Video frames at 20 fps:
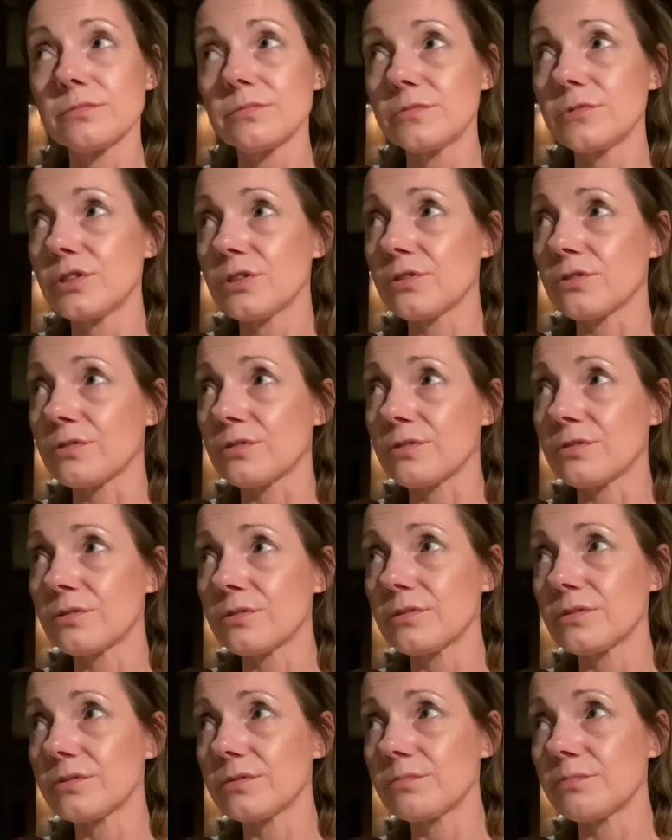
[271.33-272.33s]
you know,
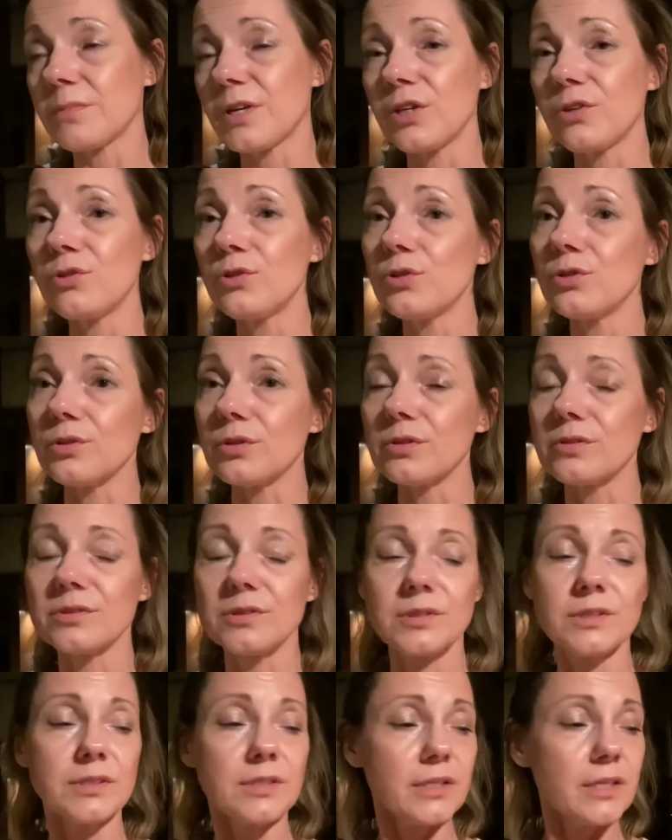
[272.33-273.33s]
my
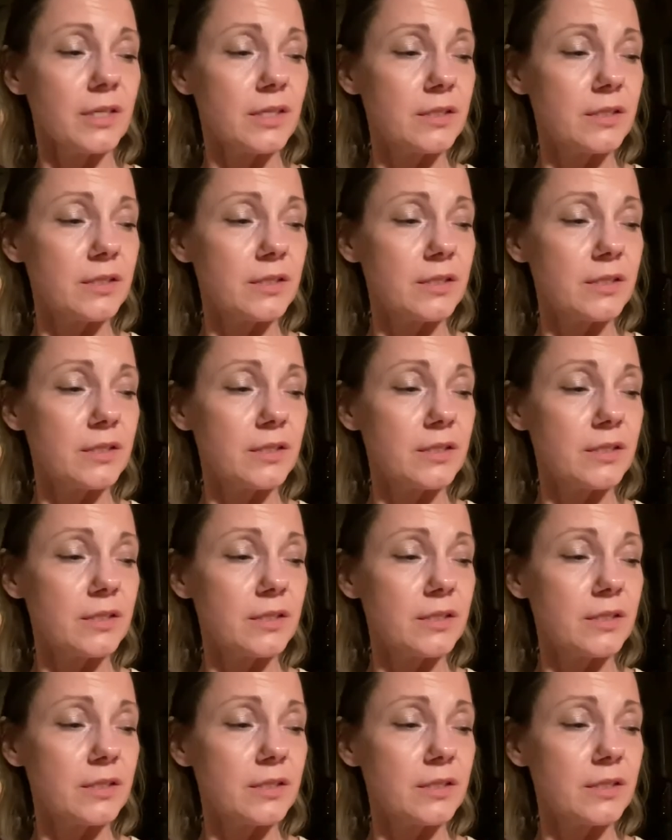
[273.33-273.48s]
roots.